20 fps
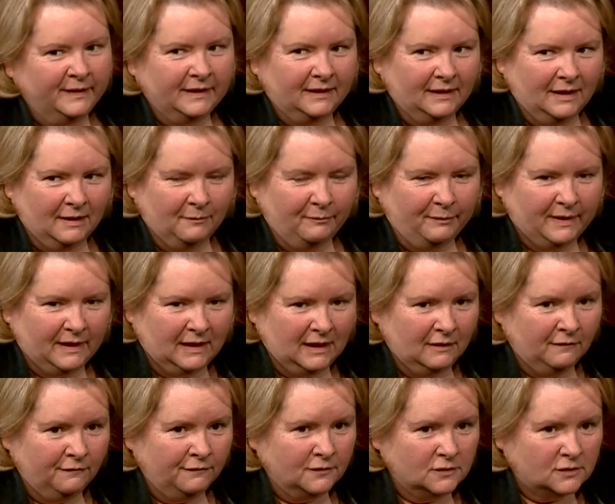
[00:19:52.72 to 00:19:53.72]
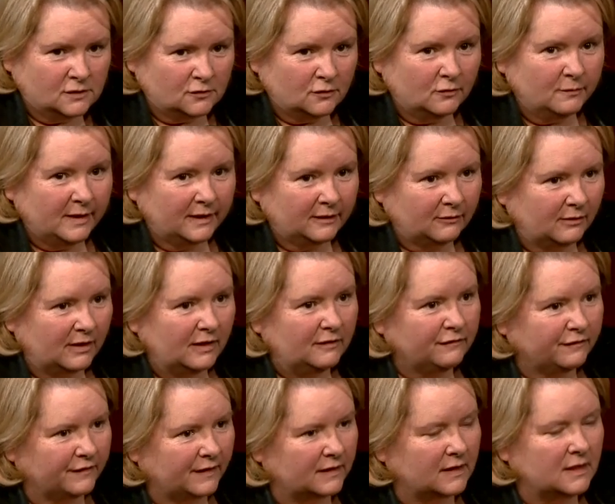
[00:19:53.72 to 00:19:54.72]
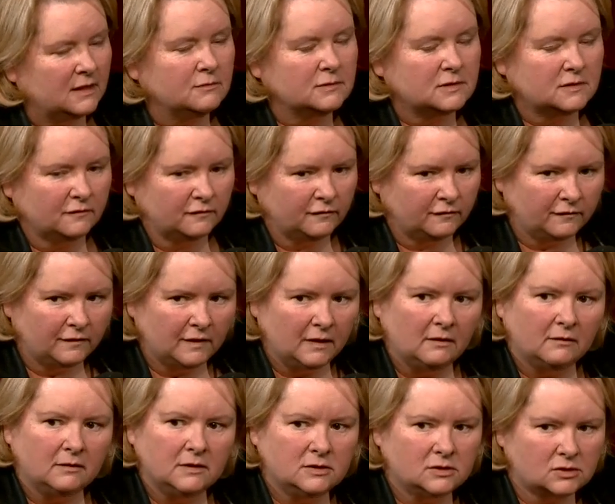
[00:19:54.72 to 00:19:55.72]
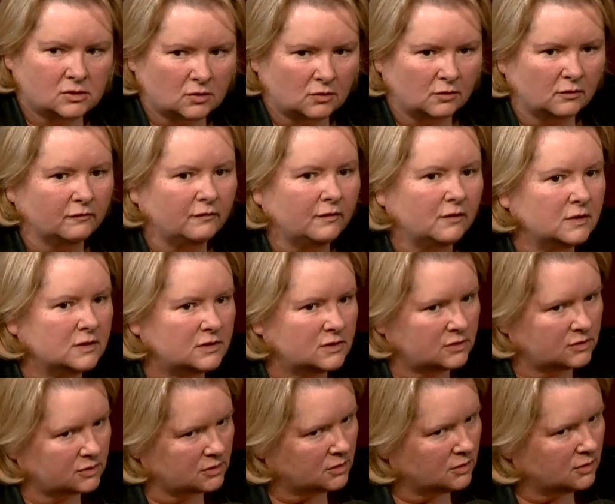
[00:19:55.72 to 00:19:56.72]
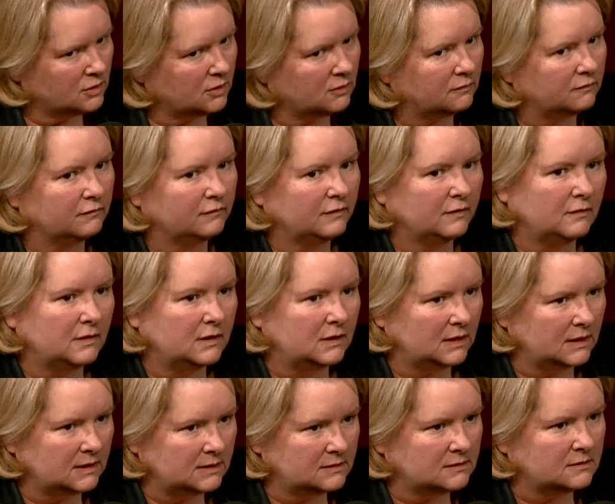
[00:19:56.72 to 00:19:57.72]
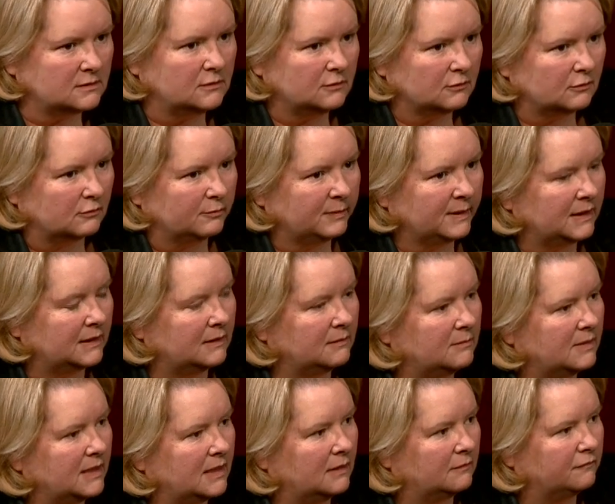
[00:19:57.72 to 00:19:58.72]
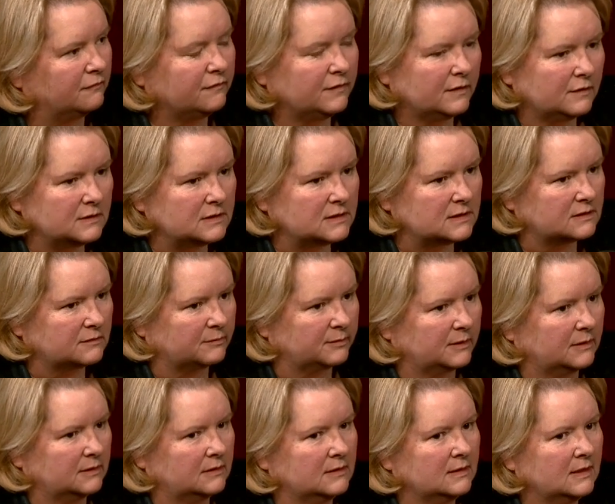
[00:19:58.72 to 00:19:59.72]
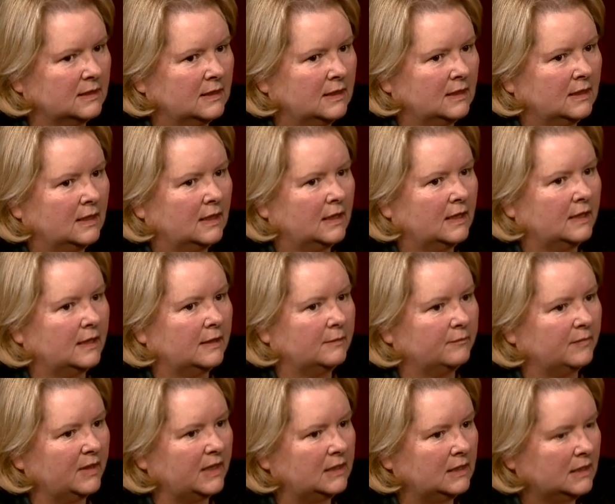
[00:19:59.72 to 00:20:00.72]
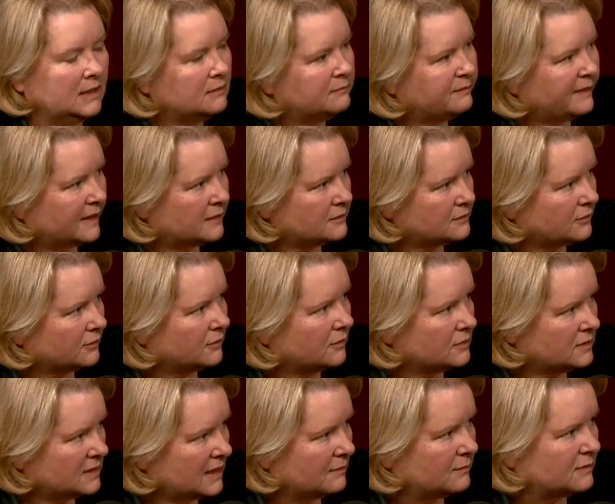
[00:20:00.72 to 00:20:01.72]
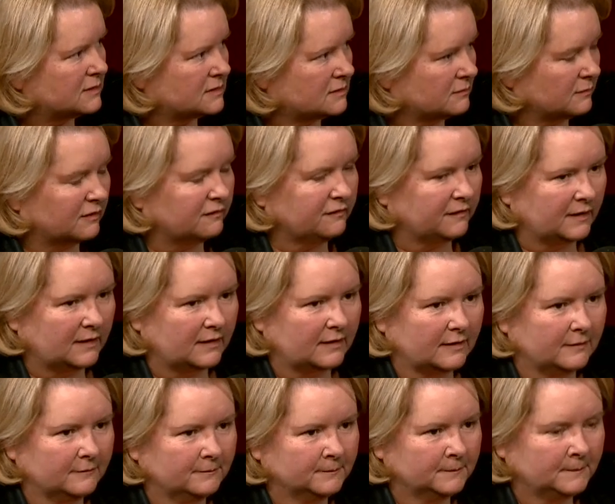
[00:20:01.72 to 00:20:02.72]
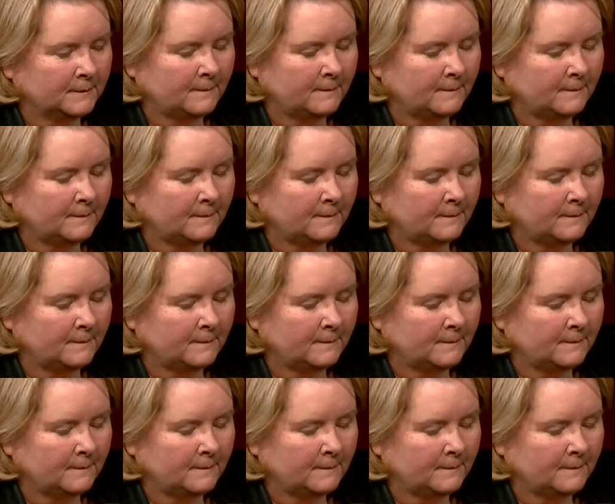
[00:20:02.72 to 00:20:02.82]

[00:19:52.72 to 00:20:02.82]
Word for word: but, but if you saw my grandfather, he was a very strong, very stern, very Eastern European man, very disciplined. Um, and he'd passed on those habits to my father.